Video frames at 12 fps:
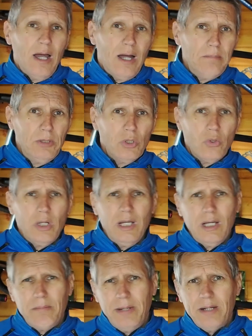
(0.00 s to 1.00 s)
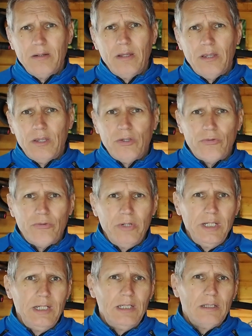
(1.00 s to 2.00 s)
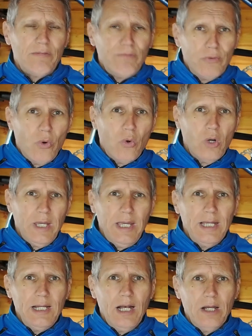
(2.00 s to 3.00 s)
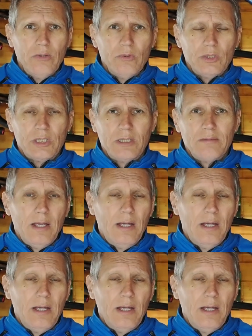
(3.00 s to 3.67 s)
I'm talking about 3 to 4 kilos.